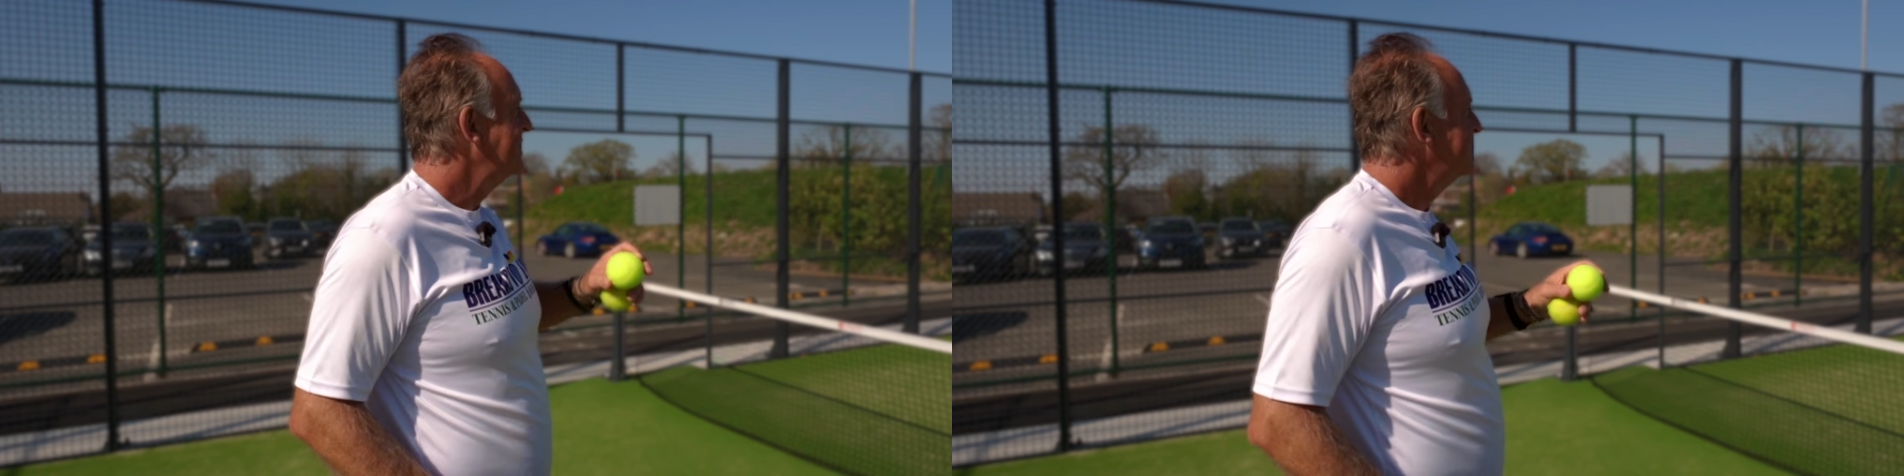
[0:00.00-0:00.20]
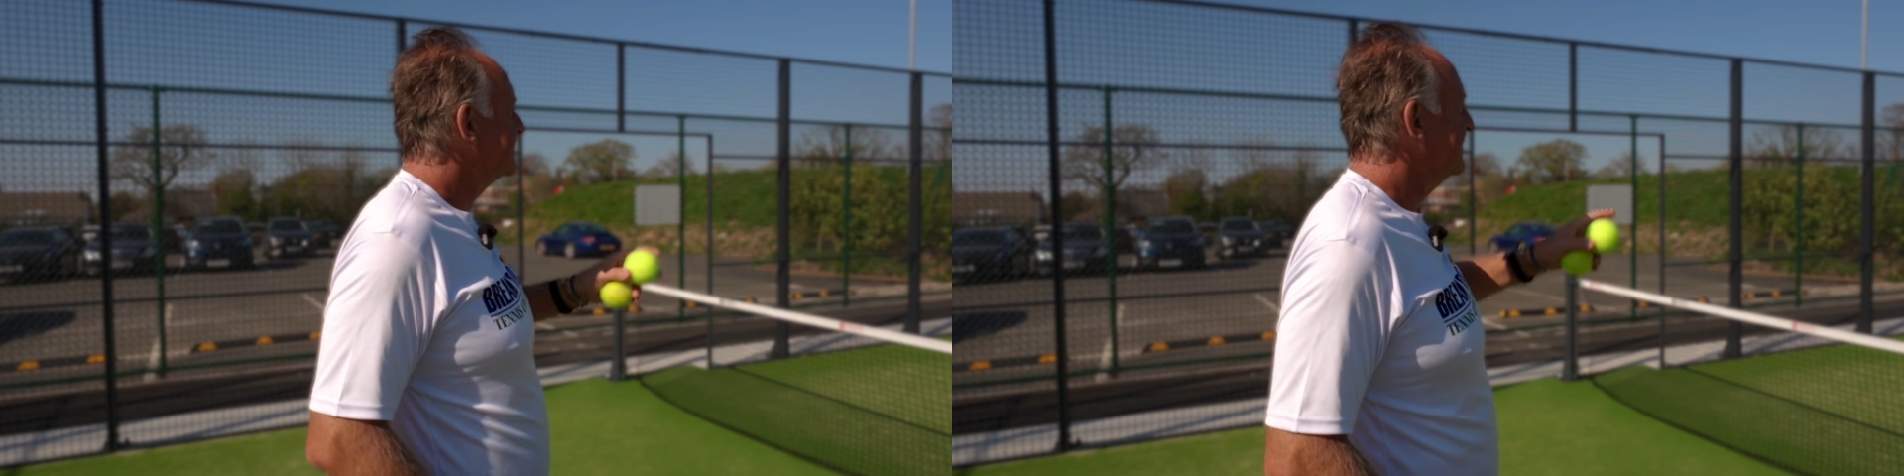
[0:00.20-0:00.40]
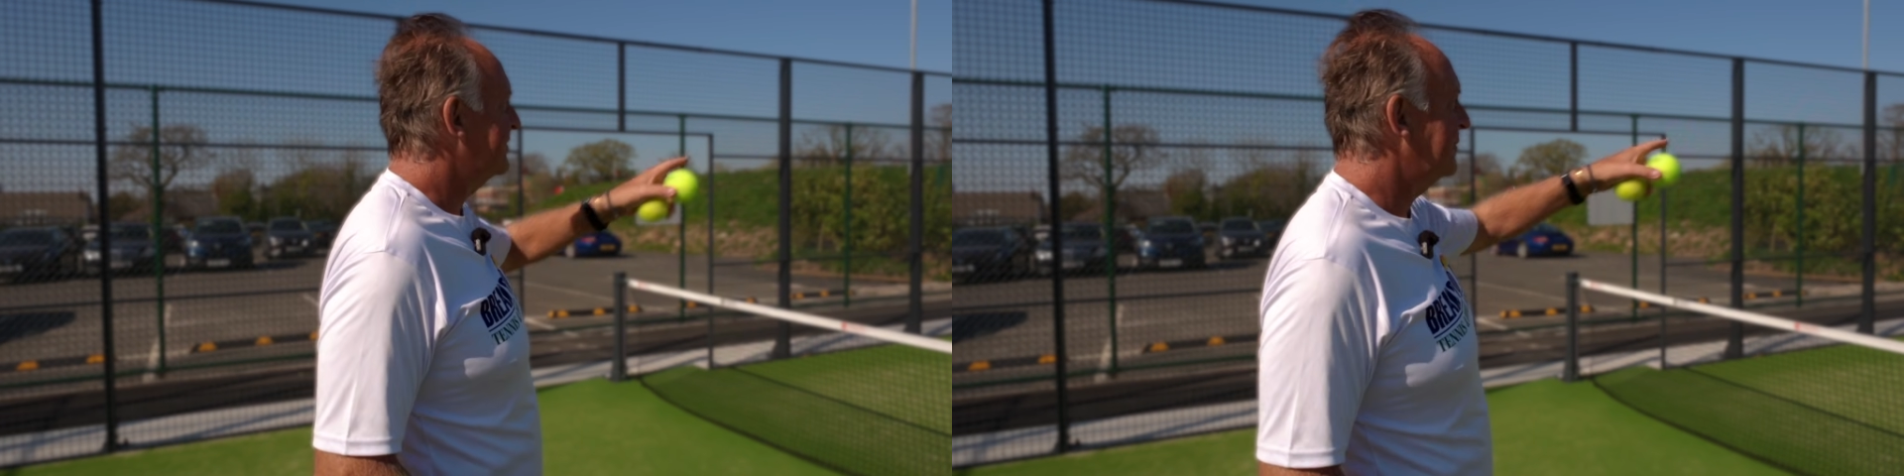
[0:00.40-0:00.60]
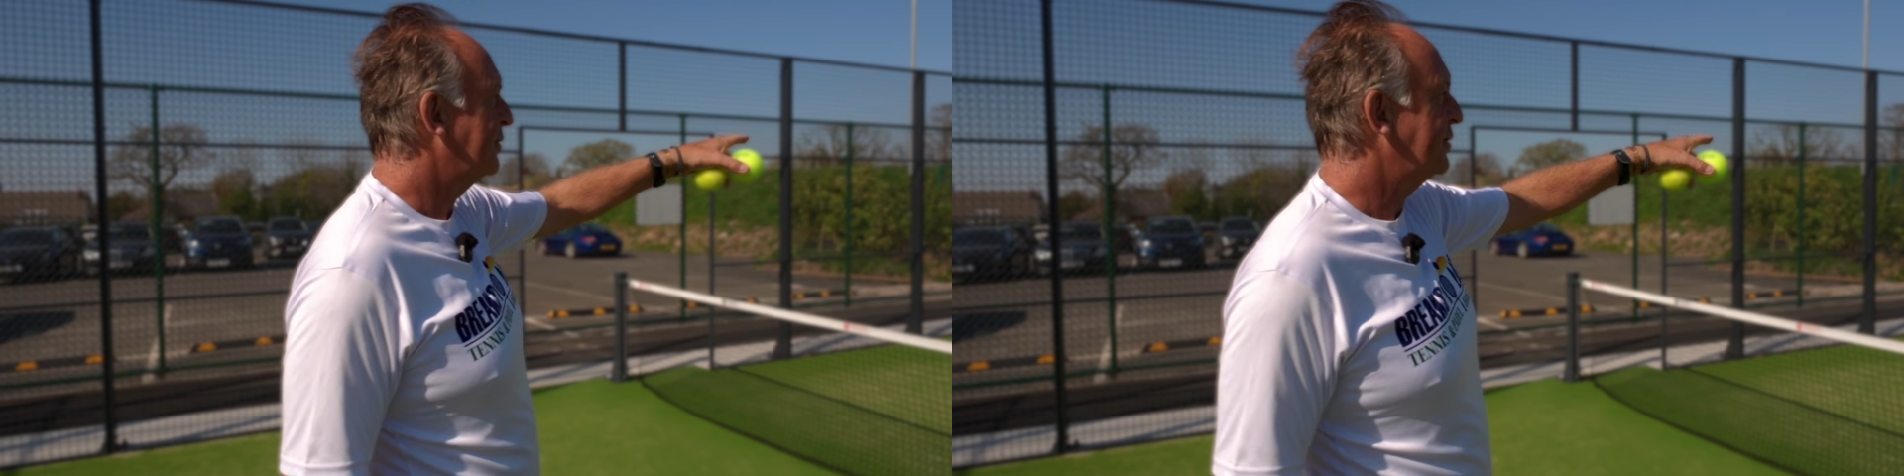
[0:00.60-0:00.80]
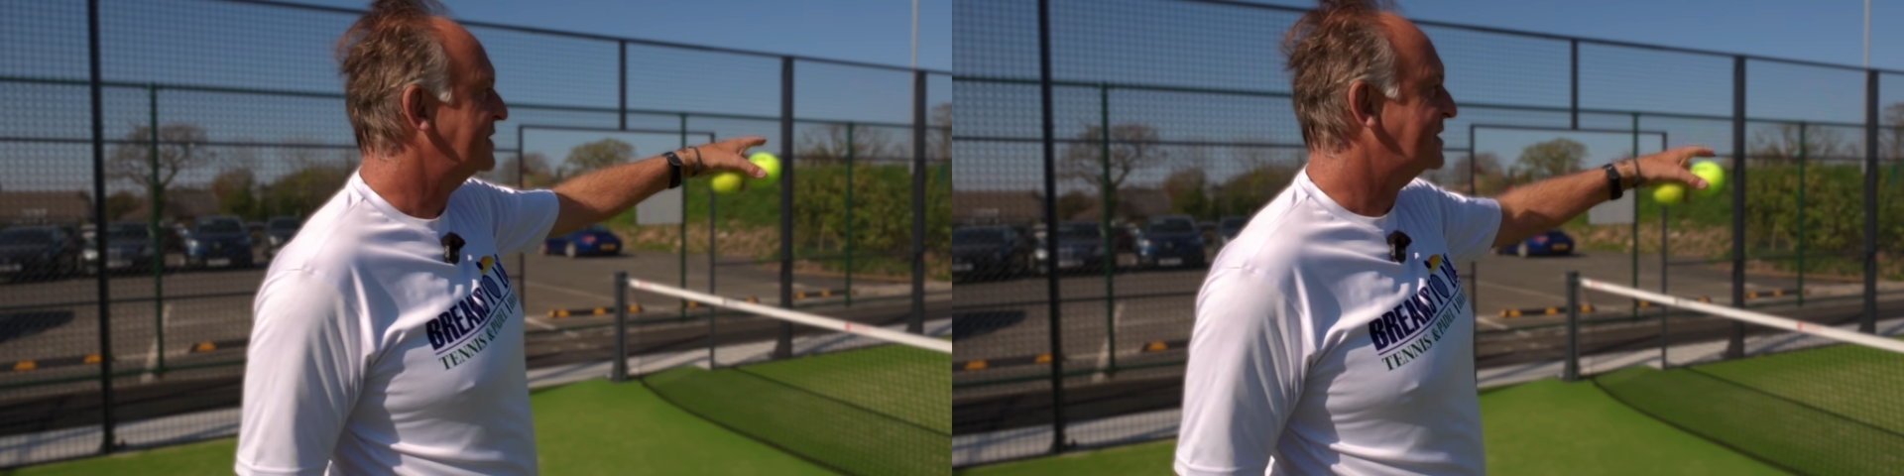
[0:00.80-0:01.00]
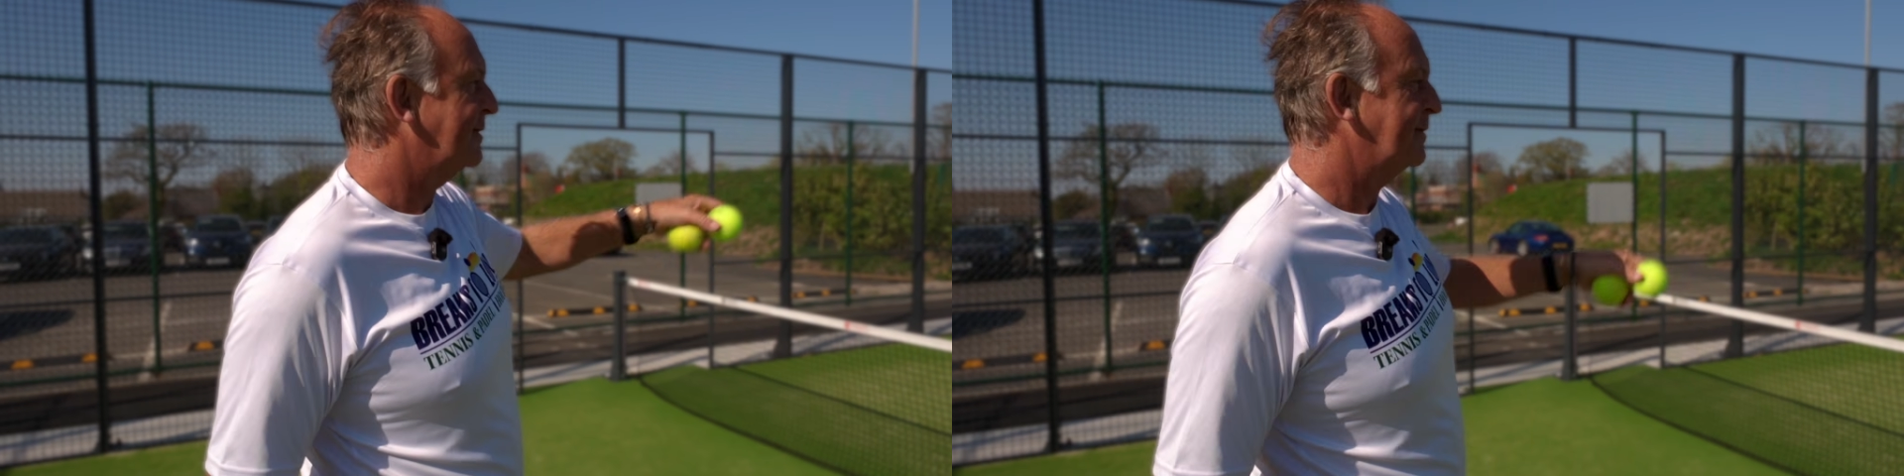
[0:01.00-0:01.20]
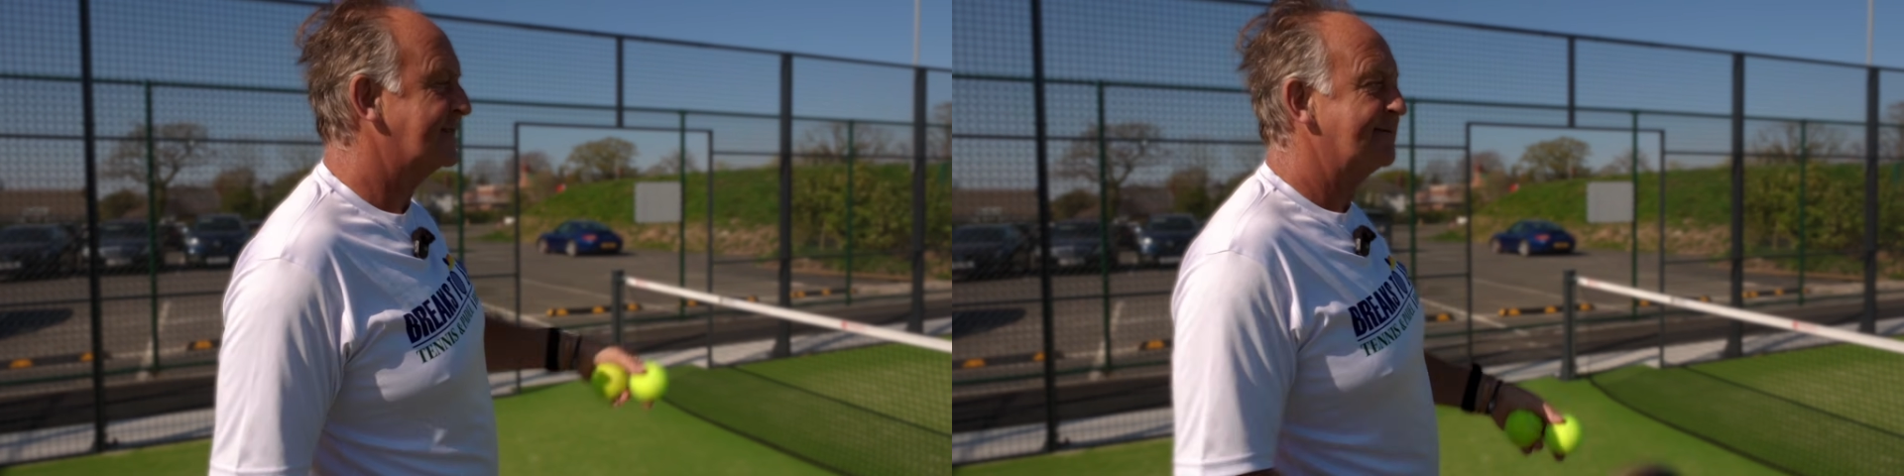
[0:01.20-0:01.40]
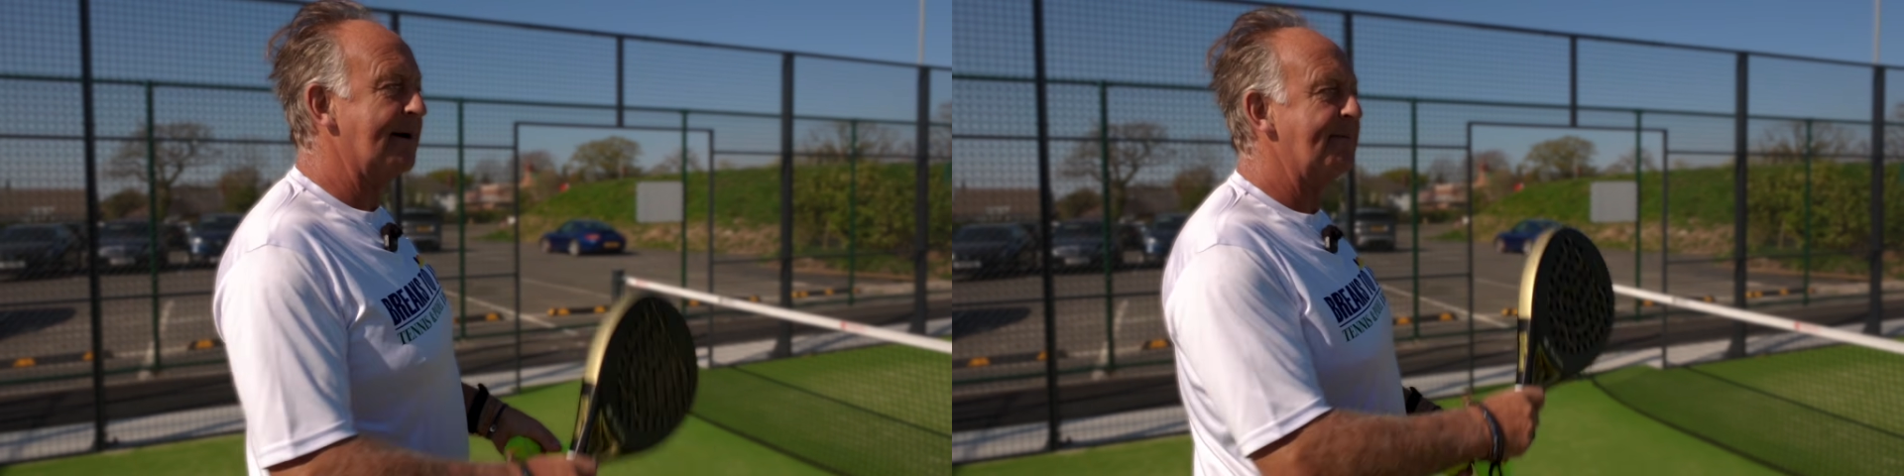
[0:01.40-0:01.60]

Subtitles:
So if the ball is coming to my